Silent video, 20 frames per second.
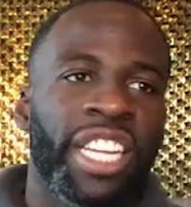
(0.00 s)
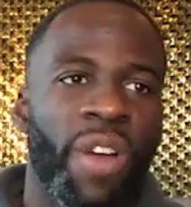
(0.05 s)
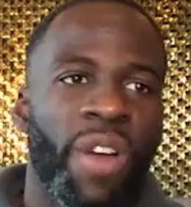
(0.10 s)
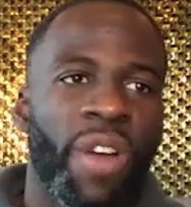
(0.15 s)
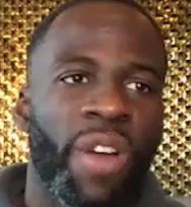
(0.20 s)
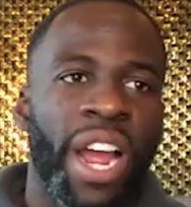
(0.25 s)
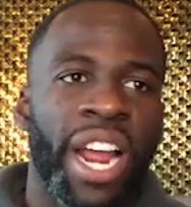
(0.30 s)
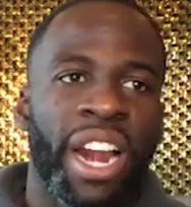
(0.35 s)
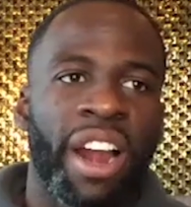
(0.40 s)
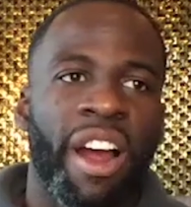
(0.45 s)
on
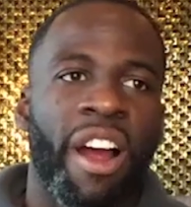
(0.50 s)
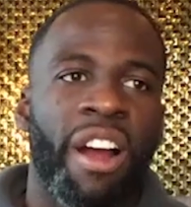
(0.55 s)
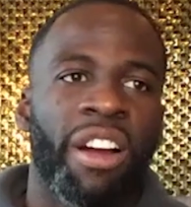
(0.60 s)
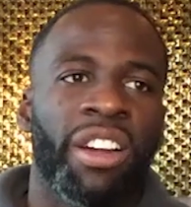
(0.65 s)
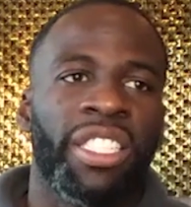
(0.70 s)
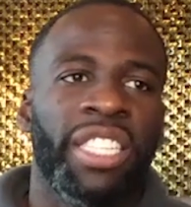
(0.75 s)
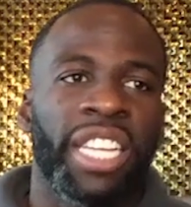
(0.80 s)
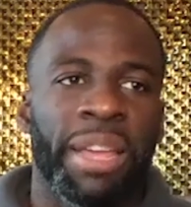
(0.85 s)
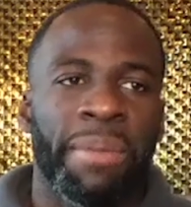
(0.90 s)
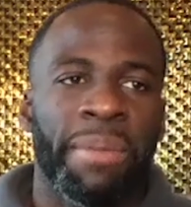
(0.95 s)
the
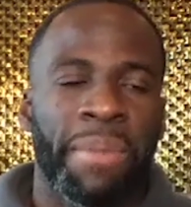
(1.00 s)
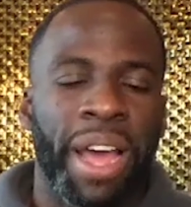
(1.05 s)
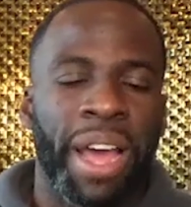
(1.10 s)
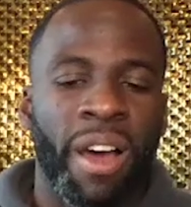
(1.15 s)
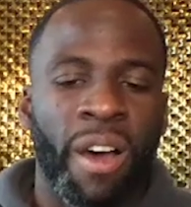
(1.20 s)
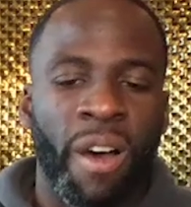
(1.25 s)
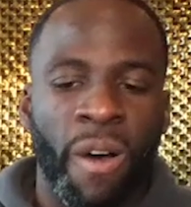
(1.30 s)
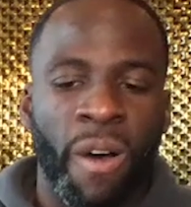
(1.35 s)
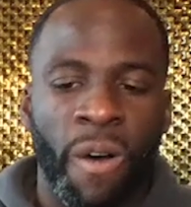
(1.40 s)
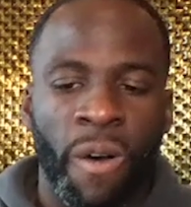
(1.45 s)
road and our
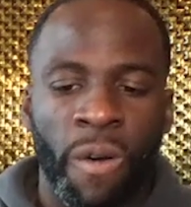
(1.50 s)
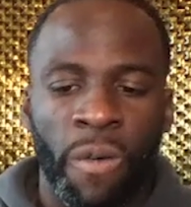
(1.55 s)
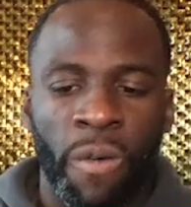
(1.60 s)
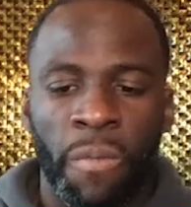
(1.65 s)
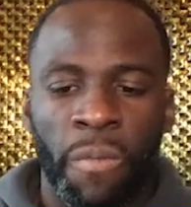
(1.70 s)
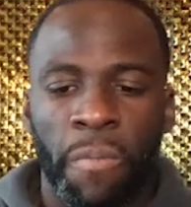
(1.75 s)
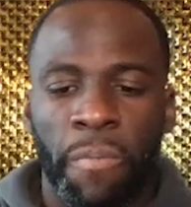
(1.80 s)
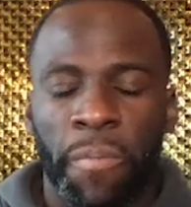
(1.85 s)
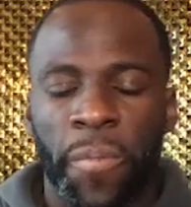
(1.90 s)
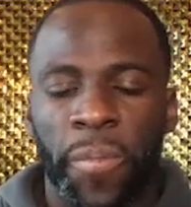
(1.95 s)
team at
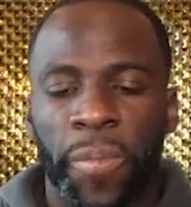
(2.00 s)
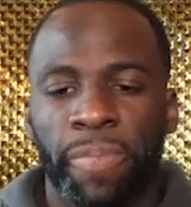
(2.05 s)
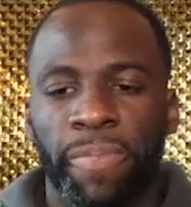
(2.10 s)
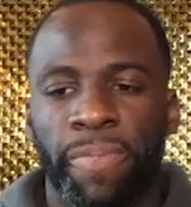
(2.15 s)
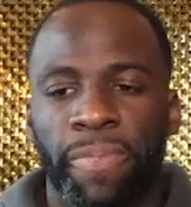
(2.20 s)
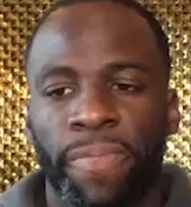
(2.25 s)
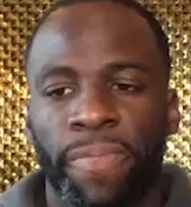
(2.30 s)
home,